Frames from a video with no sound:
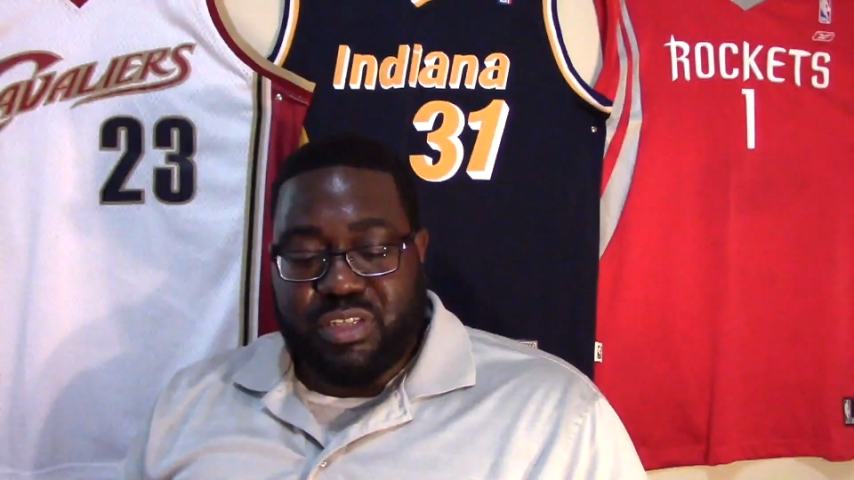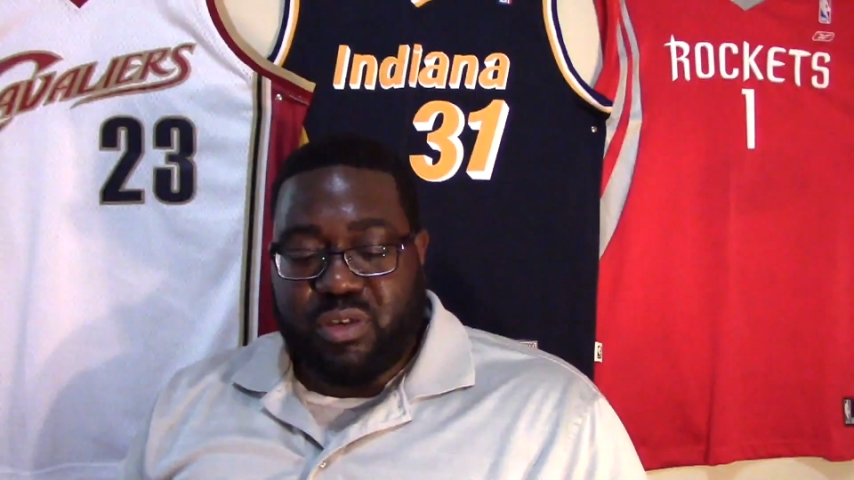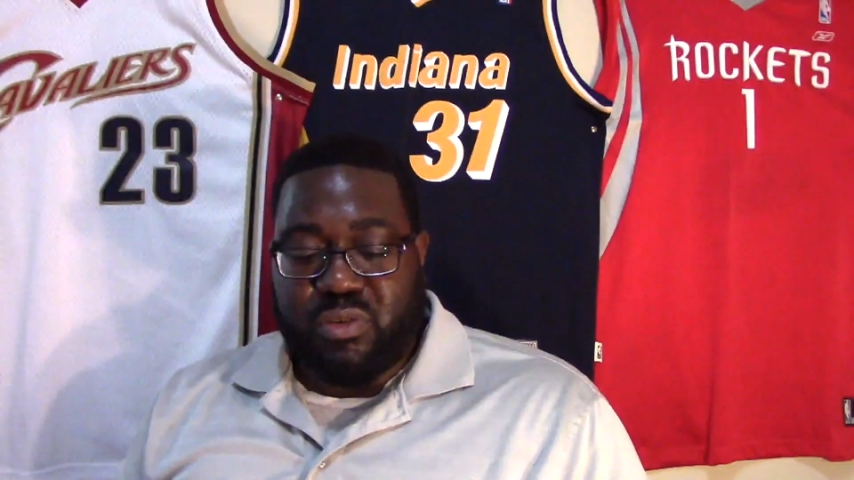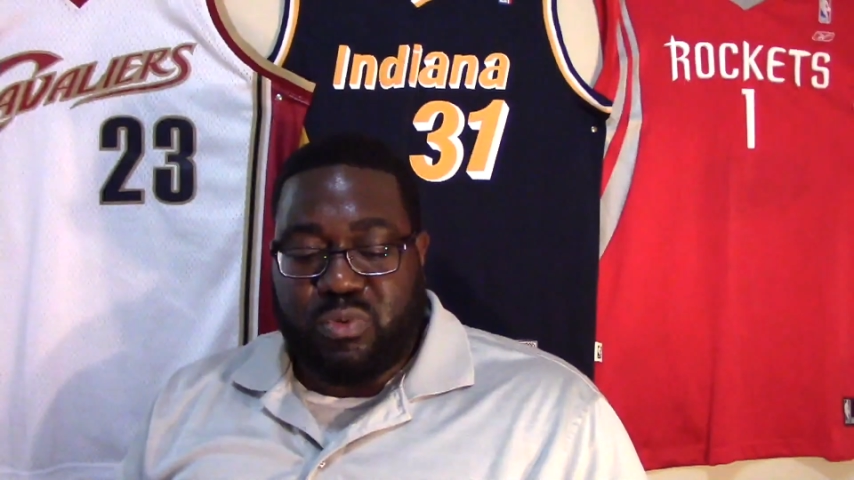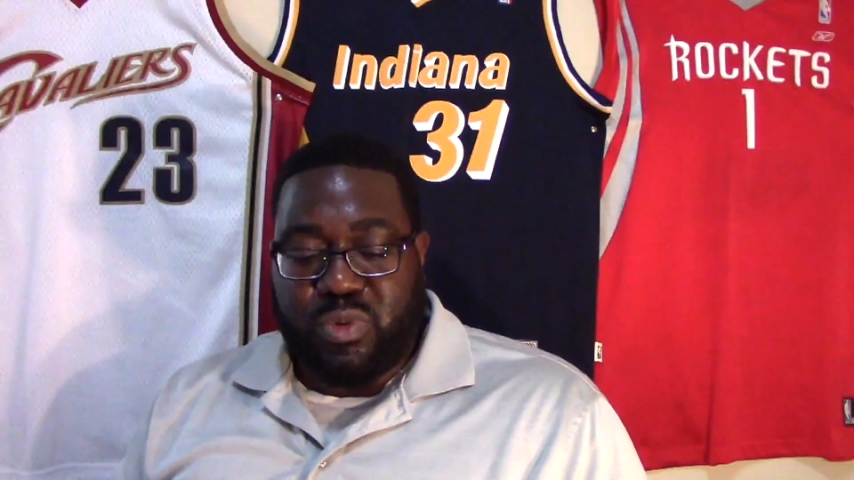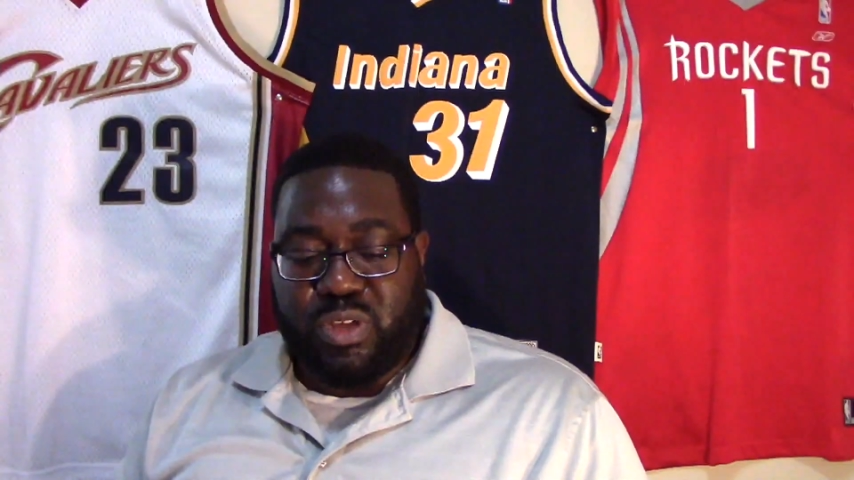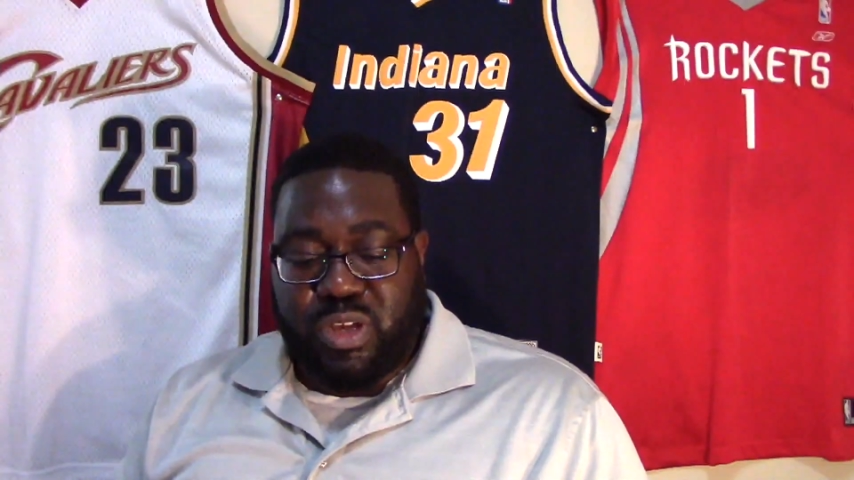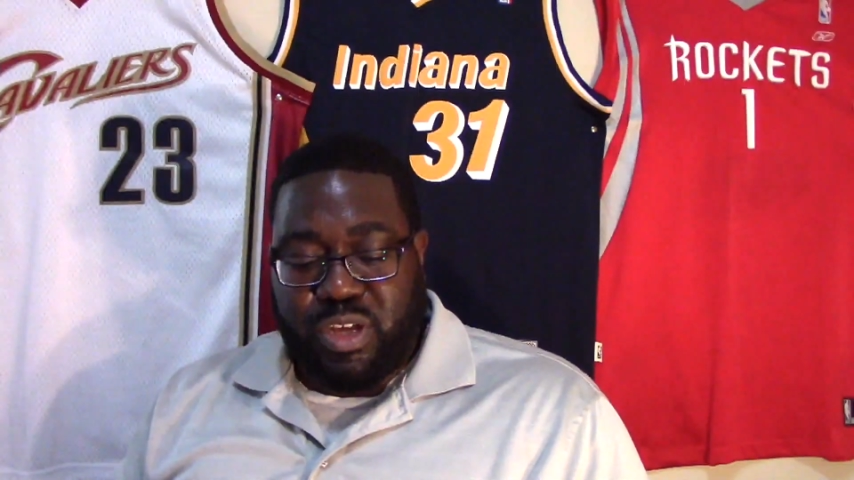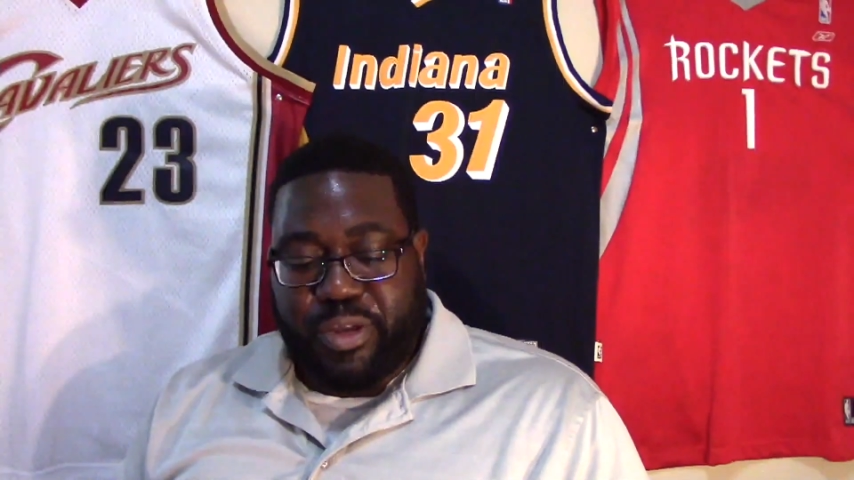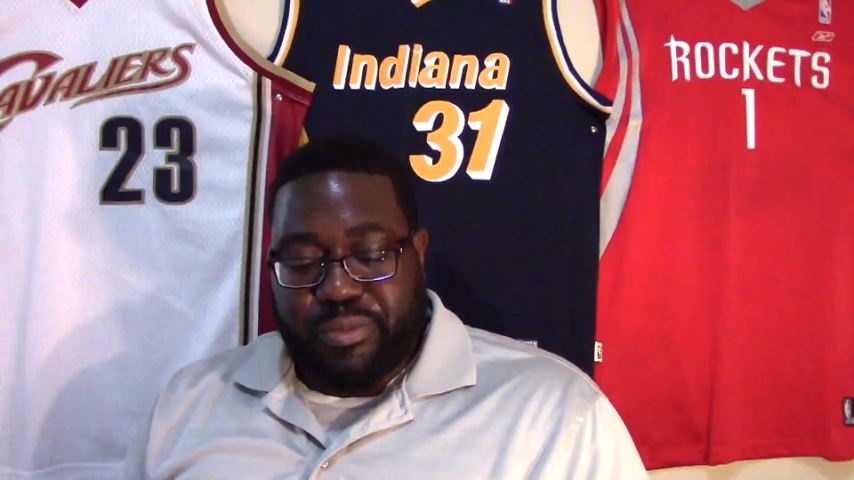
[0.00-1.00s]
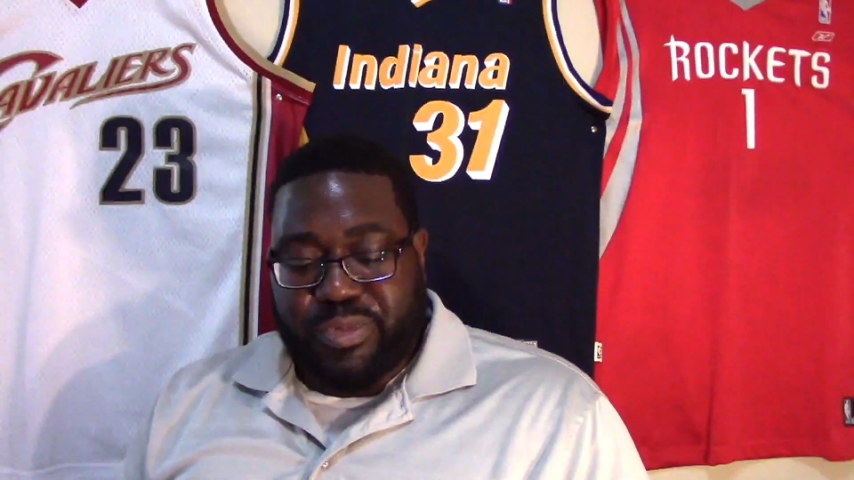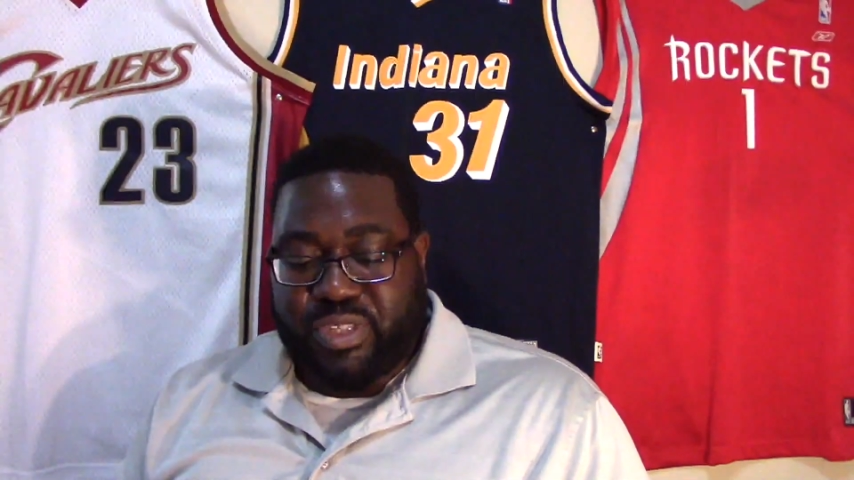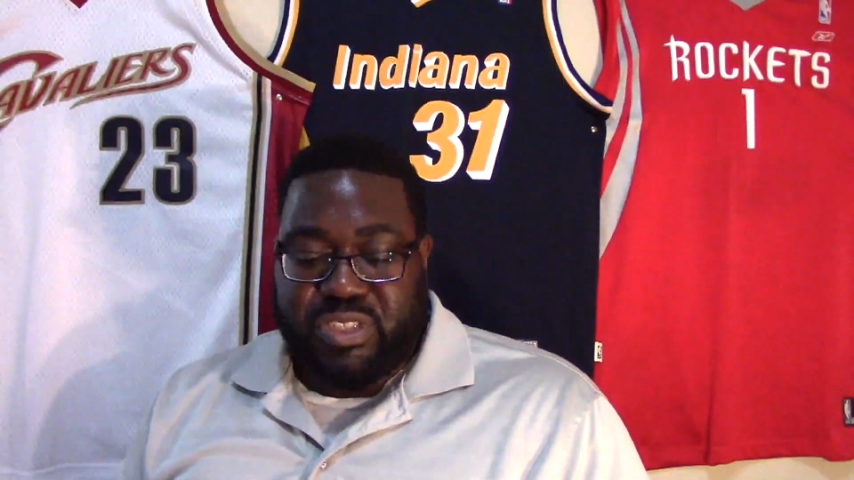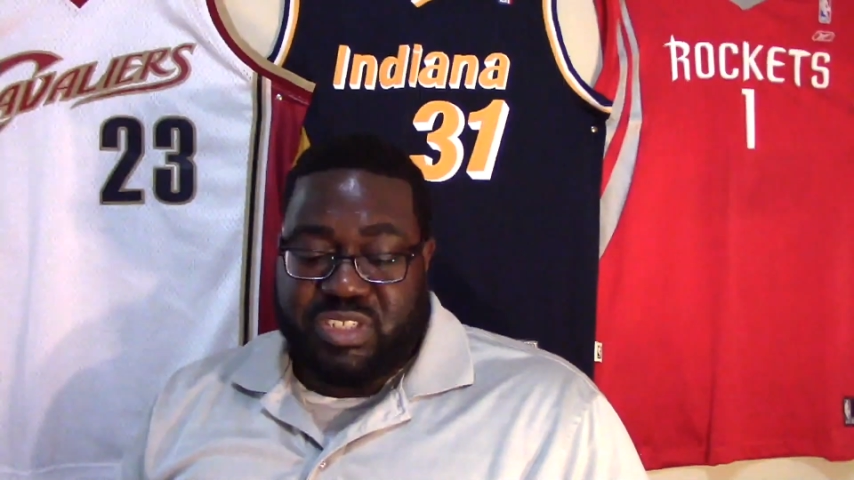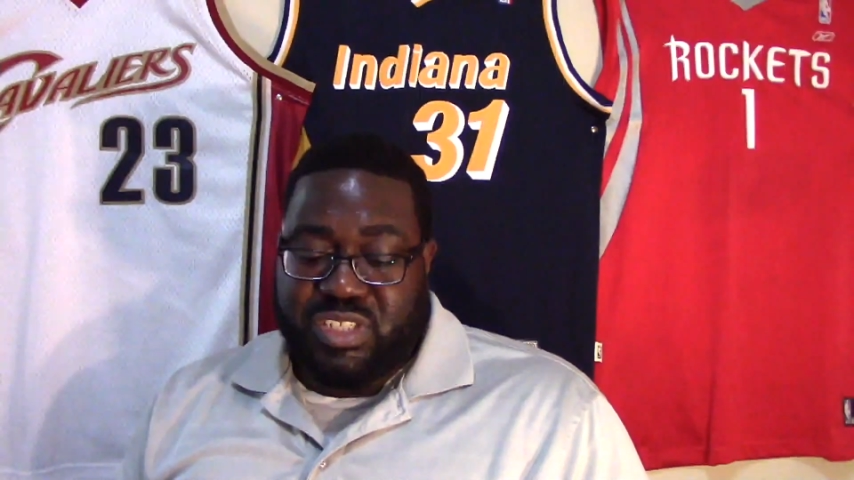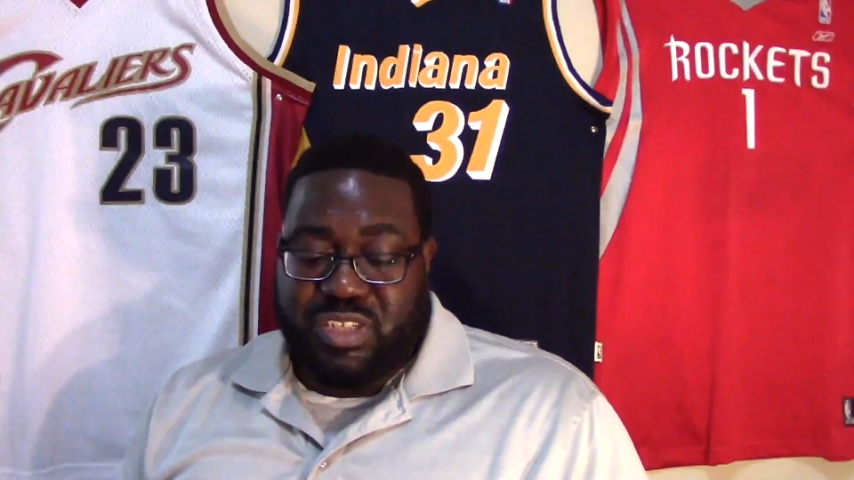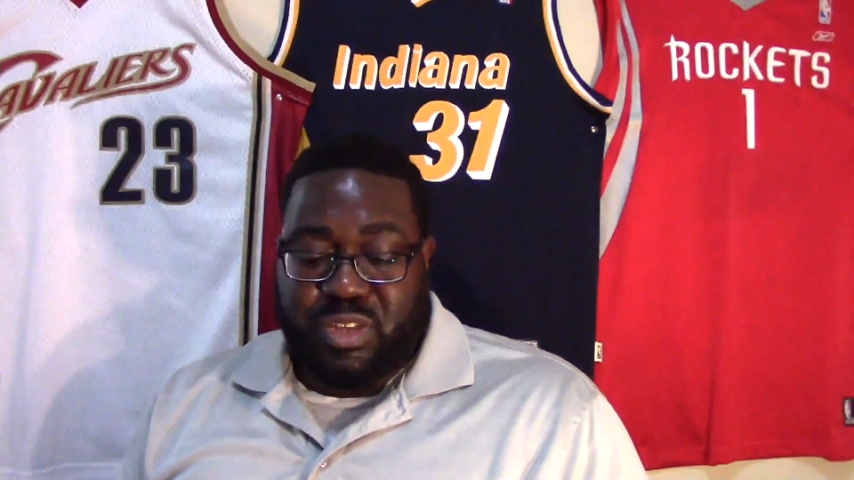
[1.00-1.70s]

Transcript: so it's just going